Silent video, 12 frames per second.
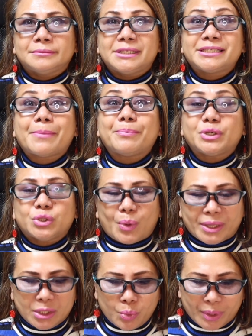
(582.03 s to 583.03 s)
December
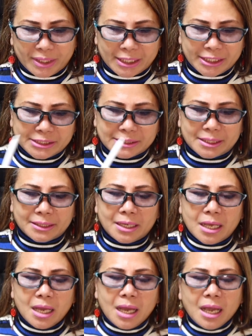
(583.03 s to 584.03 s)
21 nag-start.
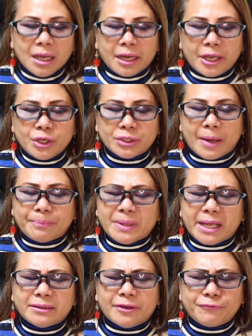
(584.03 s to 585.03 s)
Ngayon,
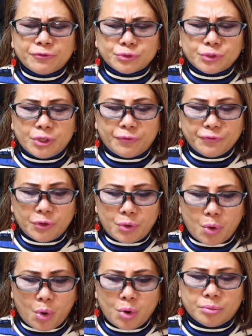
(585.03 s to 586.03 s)
update the feng shui of your
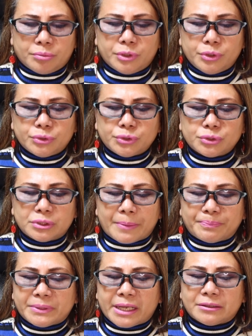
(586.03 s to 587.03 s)
home. You should
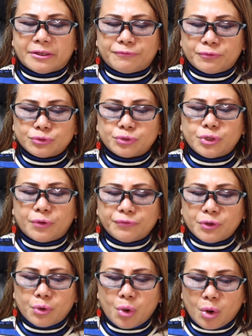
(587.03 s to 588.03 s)
update the feng shui of
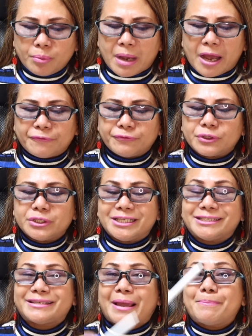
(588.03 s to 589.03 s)
your home after
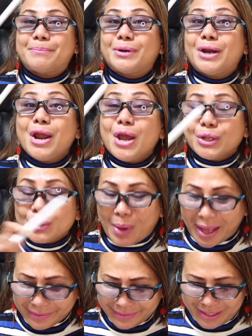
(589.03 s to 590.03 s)
December
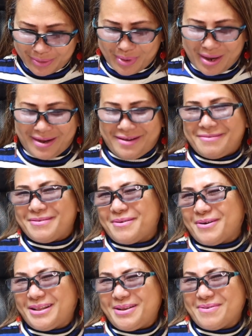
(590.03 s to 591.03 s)
21.
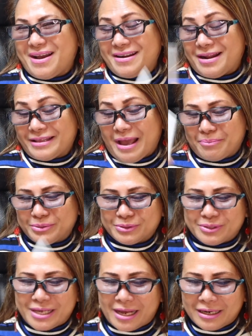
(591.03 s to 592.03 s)
O, di ba? Natapos
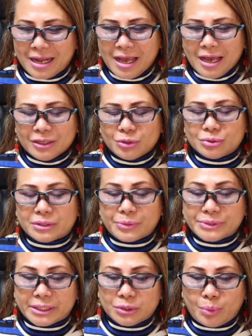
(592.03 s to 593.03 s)
ko yan.
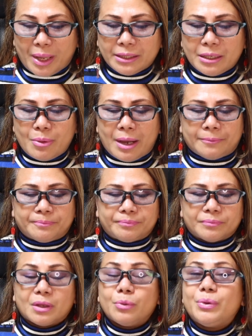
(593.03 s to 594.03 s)
2021.
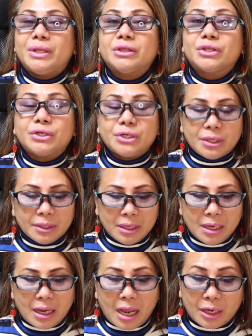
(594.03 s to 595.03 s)
winter,
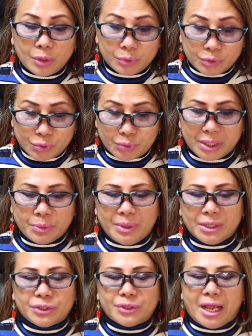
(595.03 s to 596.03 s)
ano, during
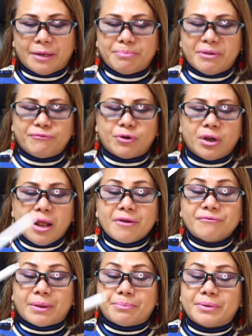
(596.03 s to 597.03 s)
winter and before
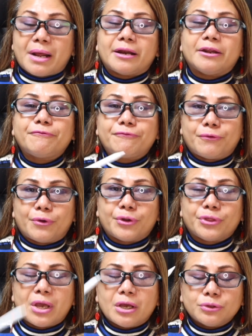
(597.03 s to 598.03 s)
February
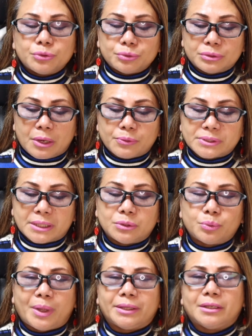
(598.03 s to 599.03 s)
4th,
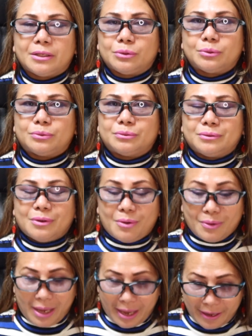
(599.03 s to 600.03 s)
2022.
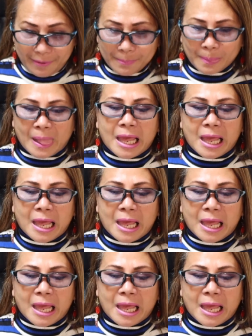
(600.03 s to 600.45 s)
Okay?